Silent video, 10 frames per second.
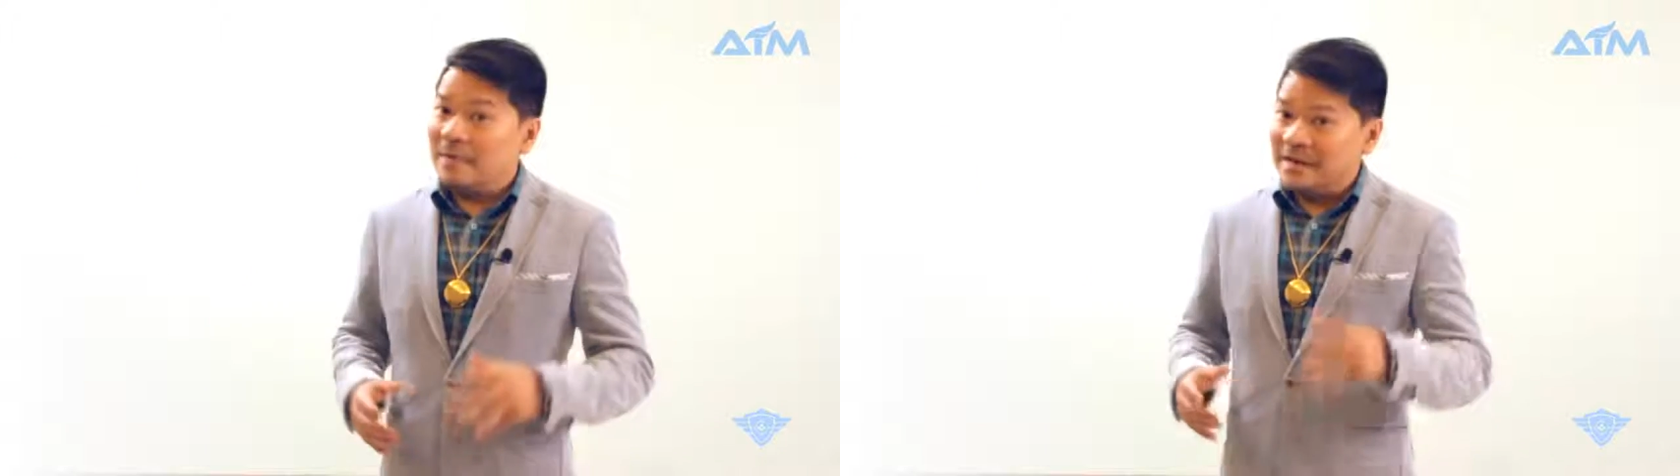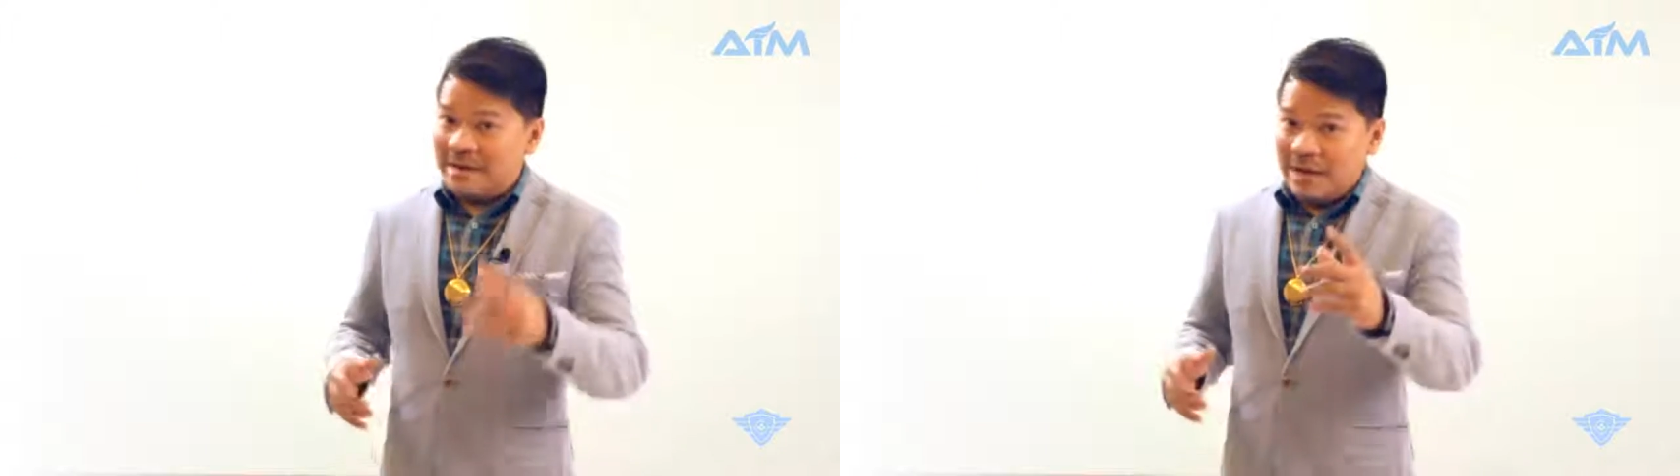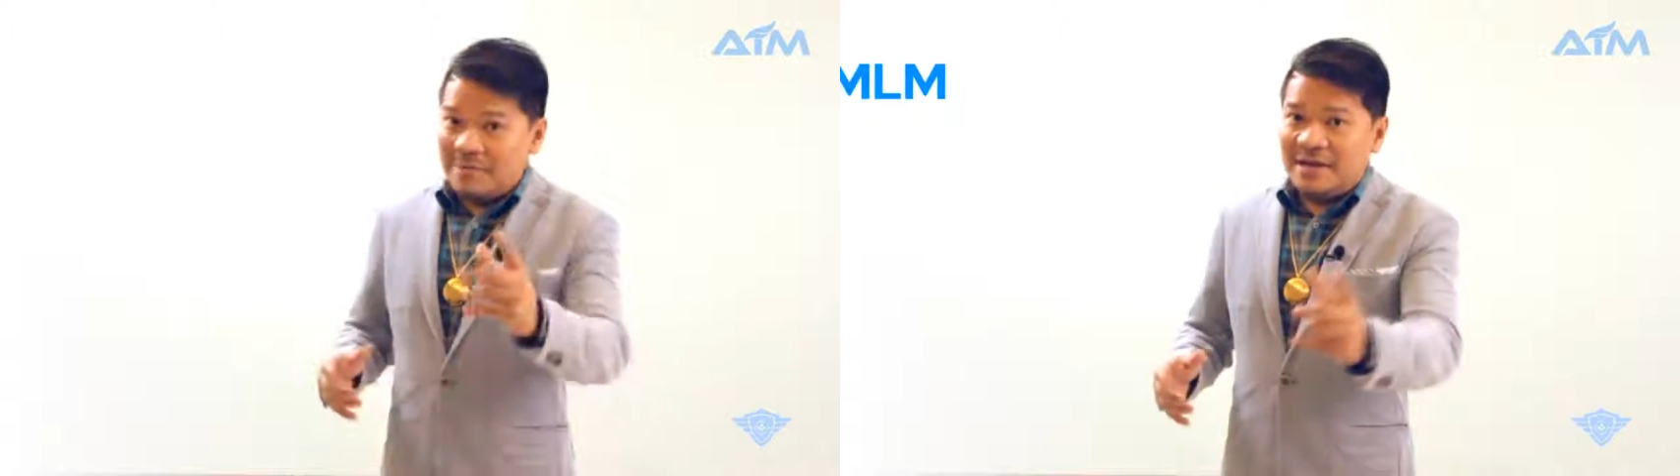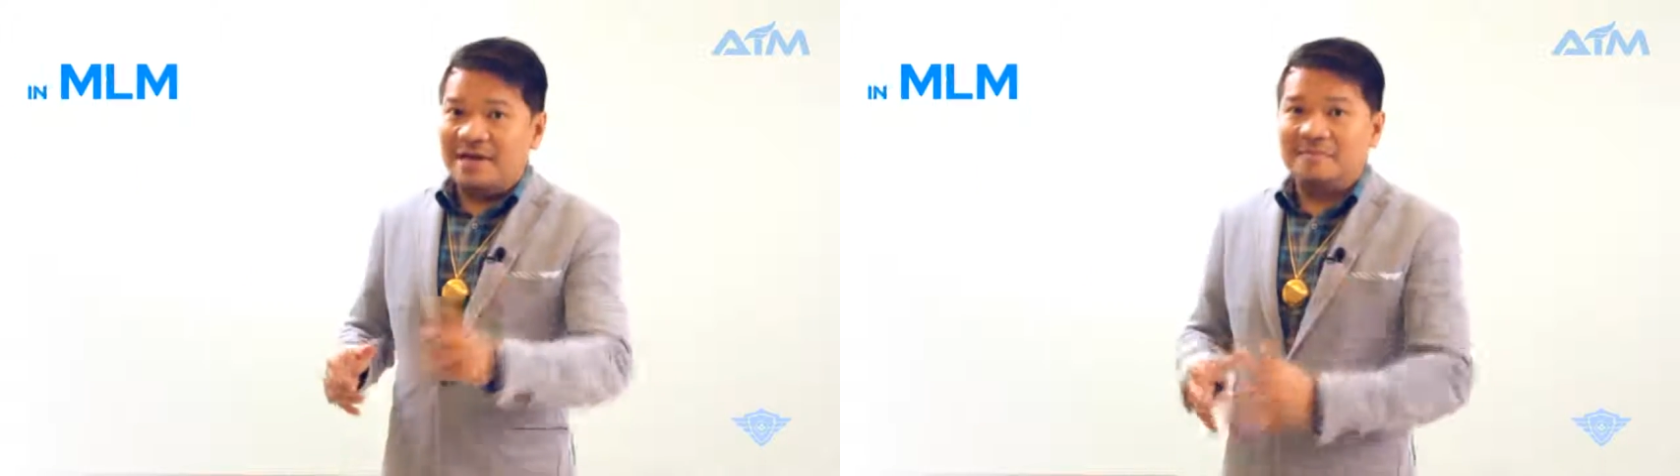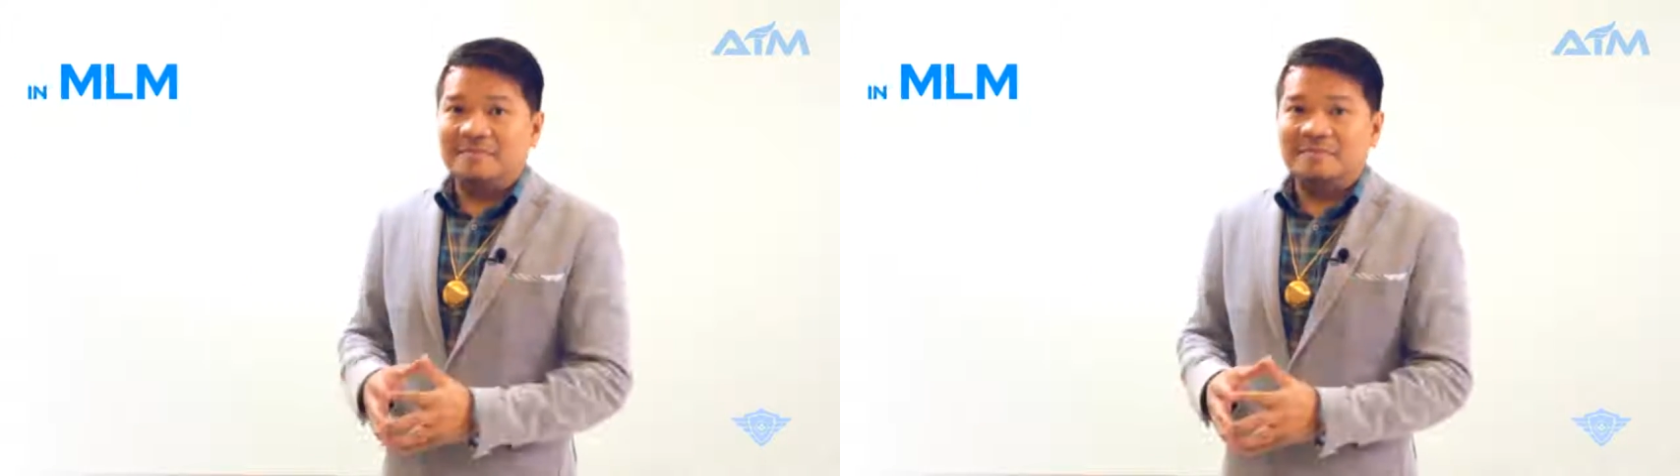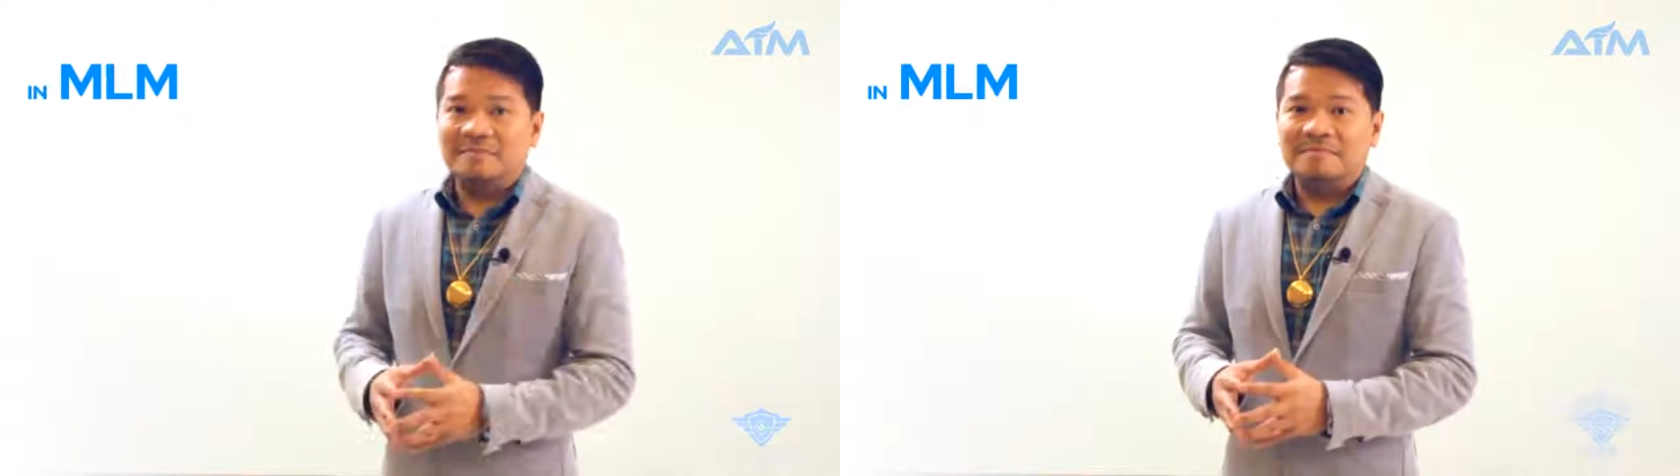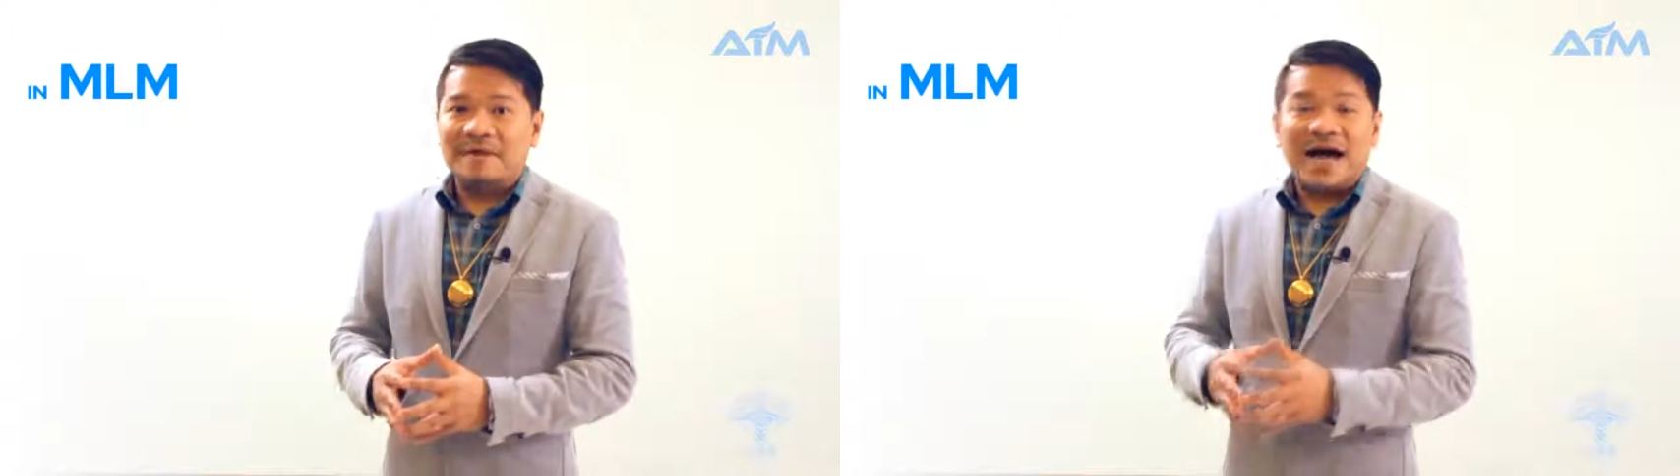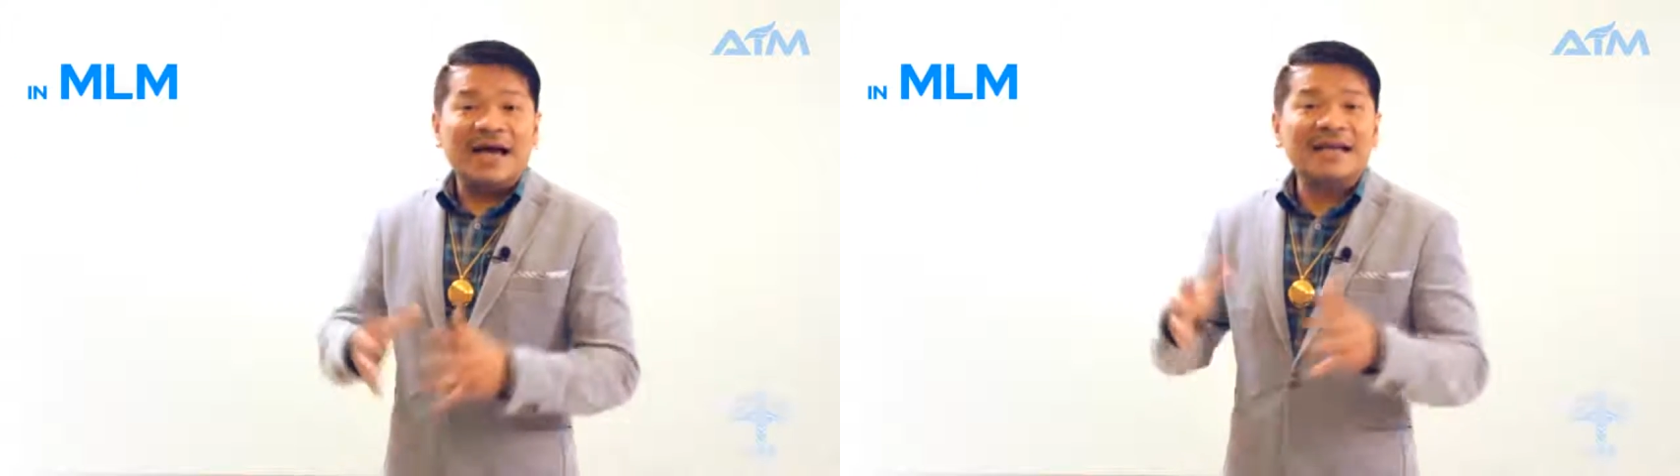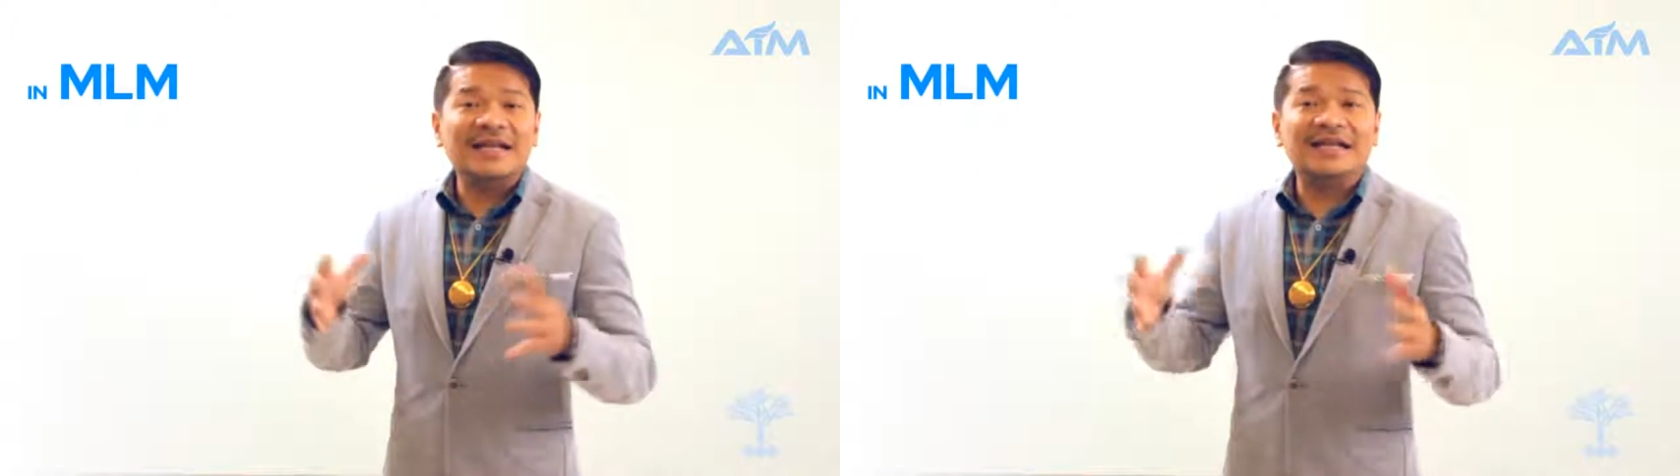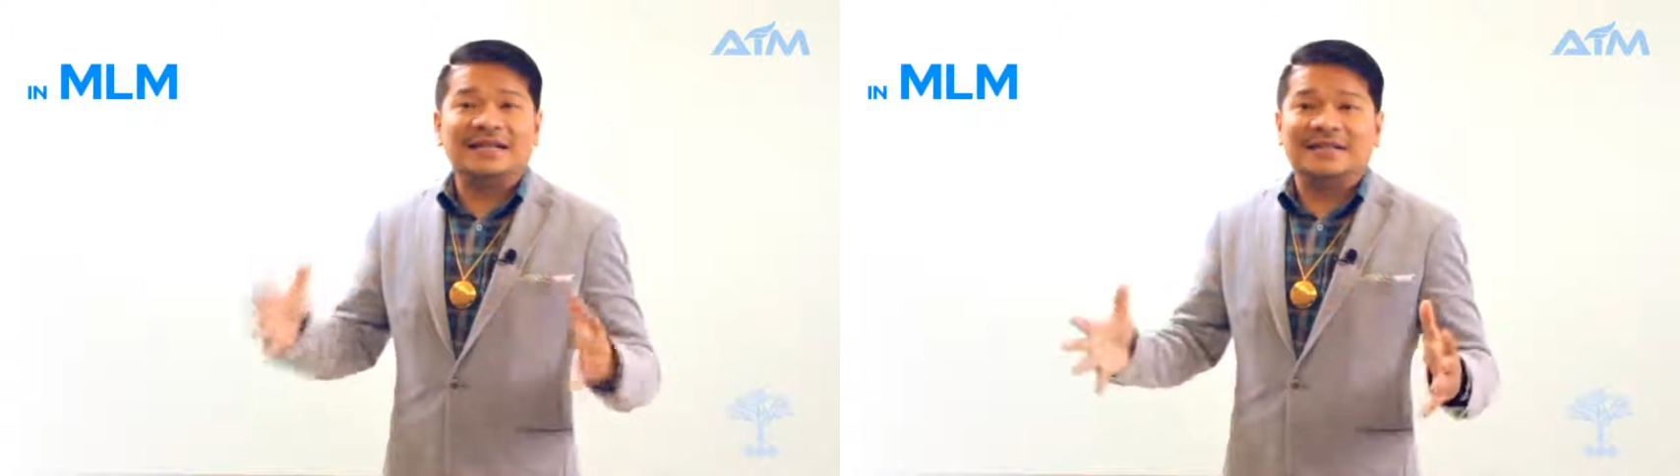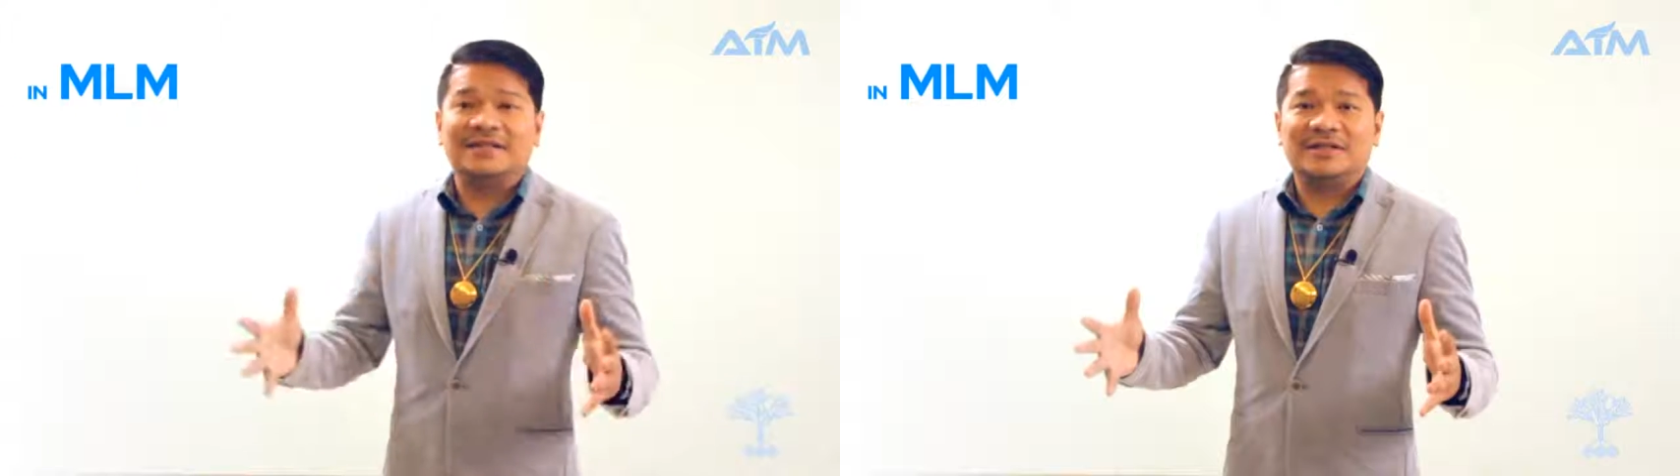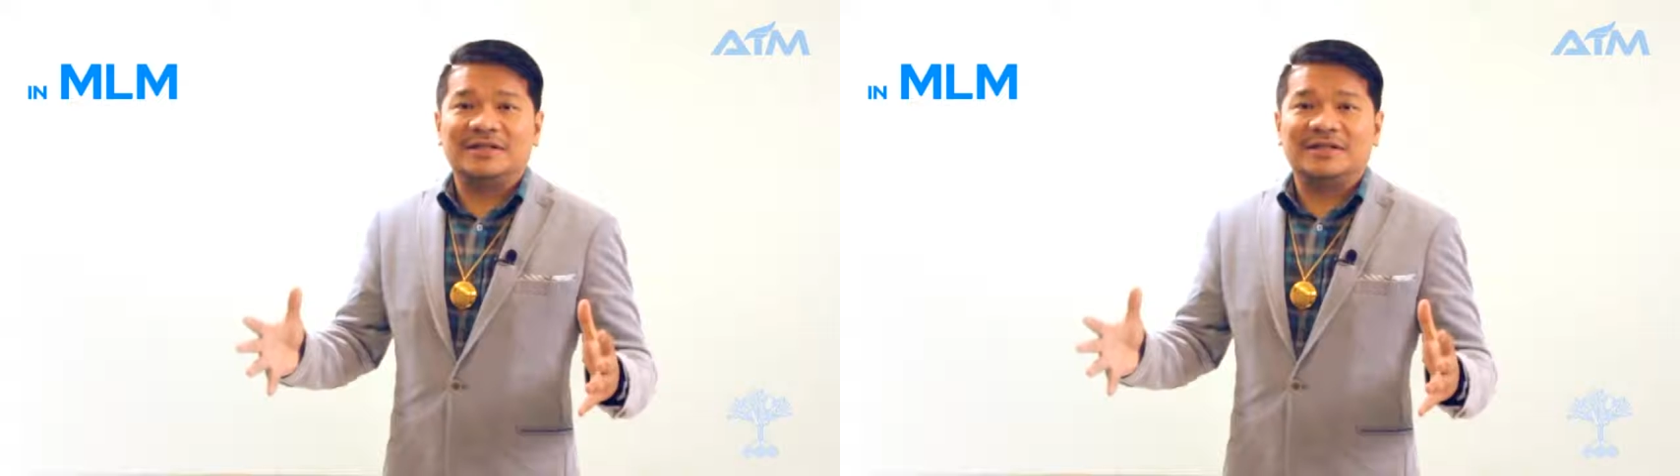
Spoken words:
But in MLM, I learned